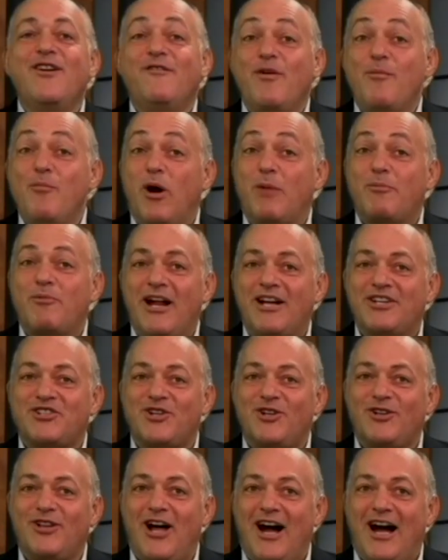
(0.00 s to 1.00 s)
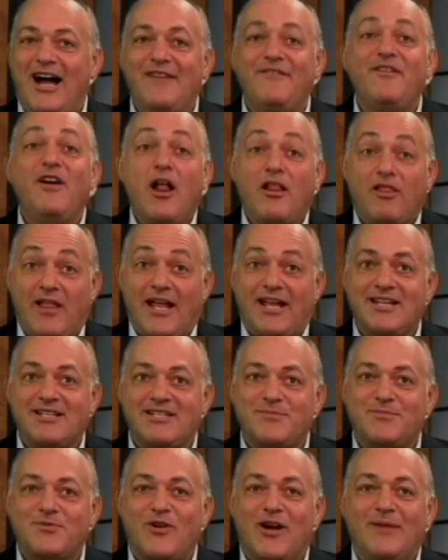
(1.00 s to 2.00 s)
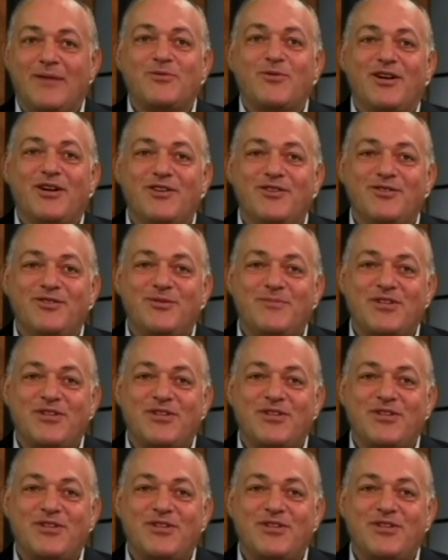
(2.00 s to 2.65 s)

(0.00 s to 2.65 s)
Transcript: For more Brad Show Live, like and subscribe to our YouTube